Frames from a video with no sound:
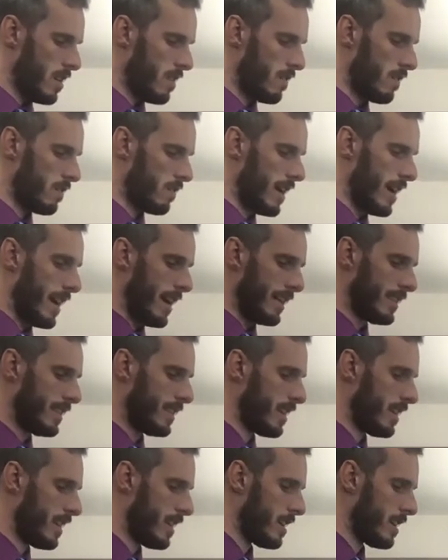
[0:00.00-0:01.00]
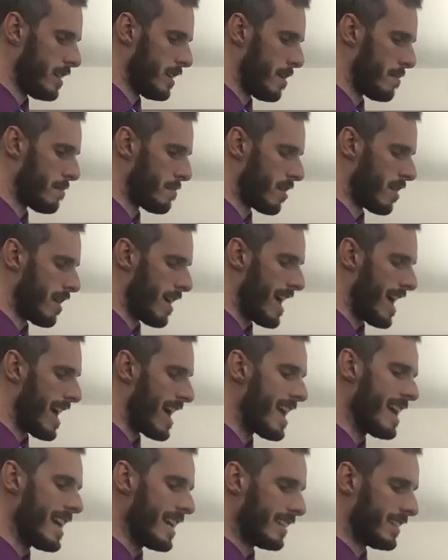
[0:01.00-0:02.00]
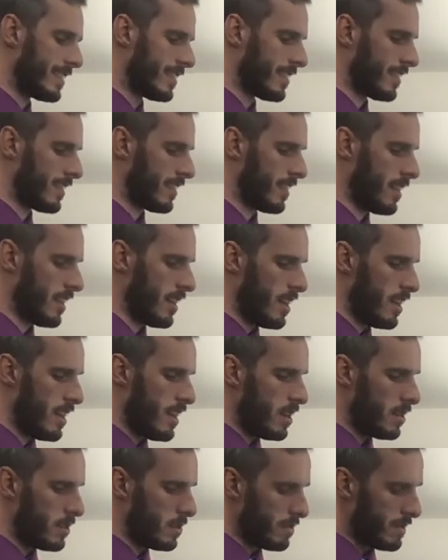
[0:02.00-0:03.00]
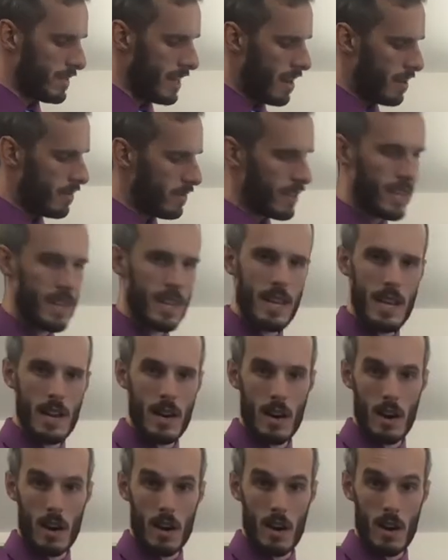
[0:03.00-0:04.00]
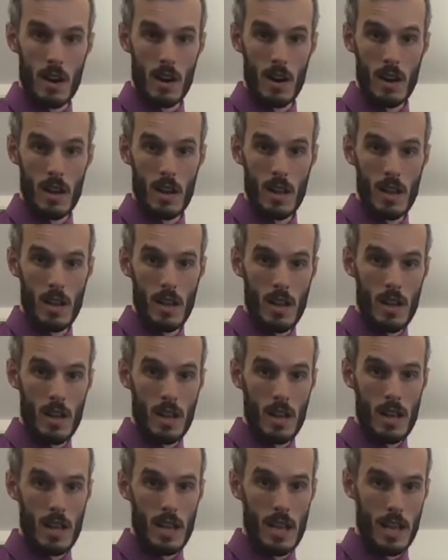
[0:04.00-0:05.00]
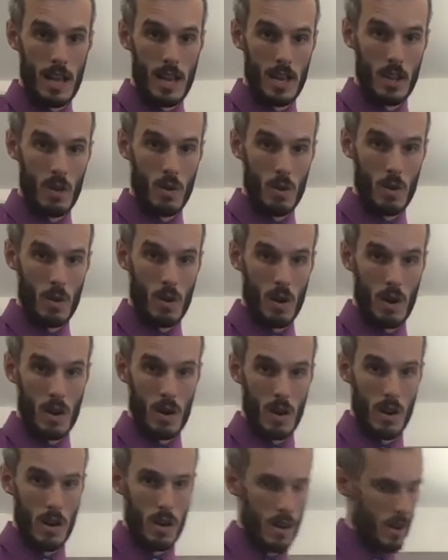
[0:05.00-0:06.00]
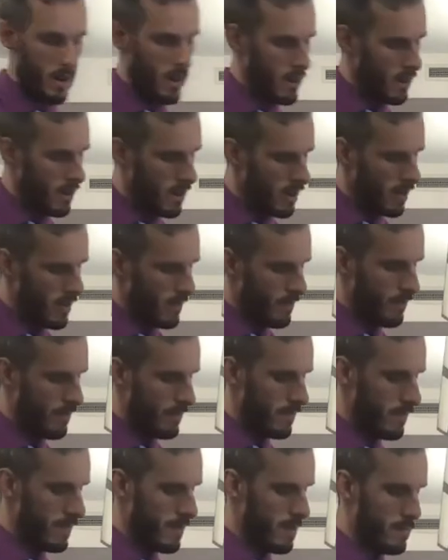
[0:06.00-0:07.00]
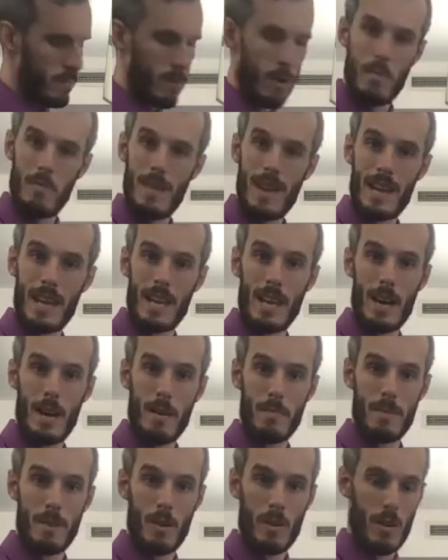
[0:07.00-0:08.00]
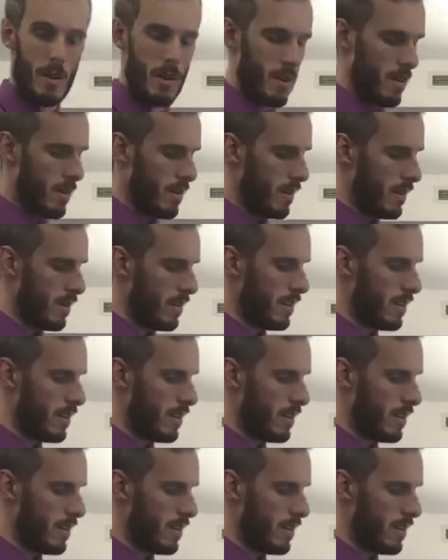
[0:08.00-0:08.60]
All right, number 8. So down here in your, making up your